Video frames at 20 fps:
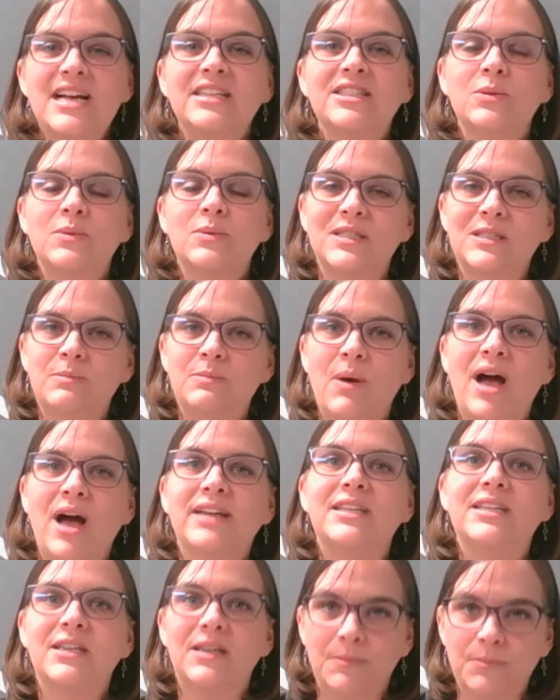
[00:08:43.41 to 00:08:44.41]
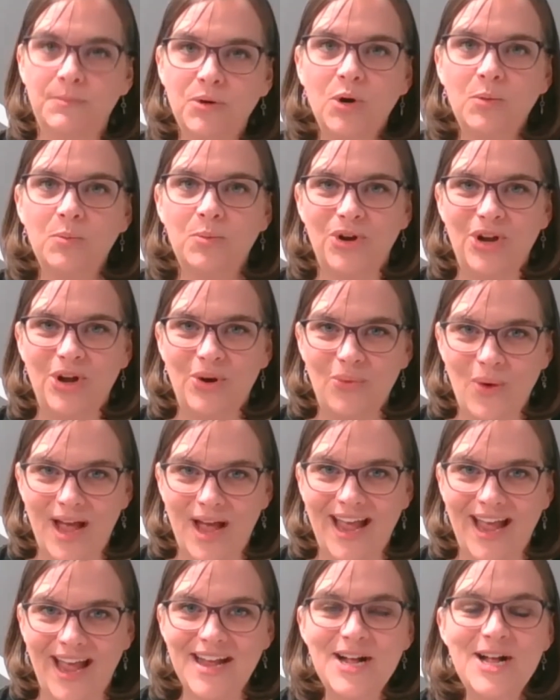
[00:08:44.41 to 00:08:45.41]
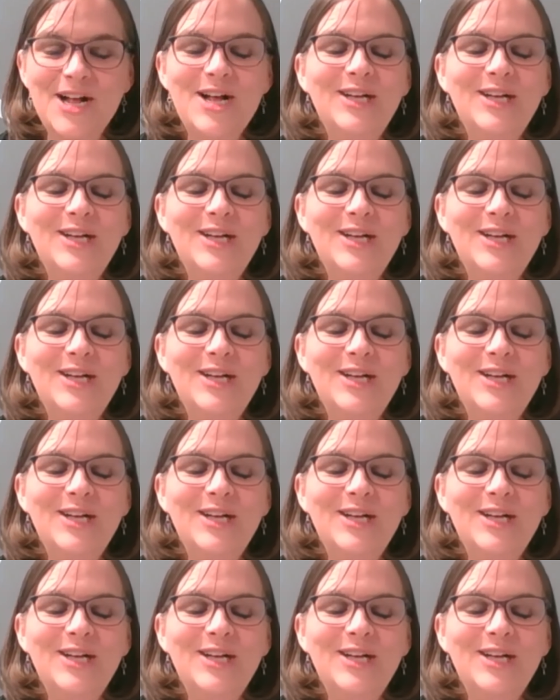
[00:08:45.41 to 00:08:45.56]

to respond in an appropriate way?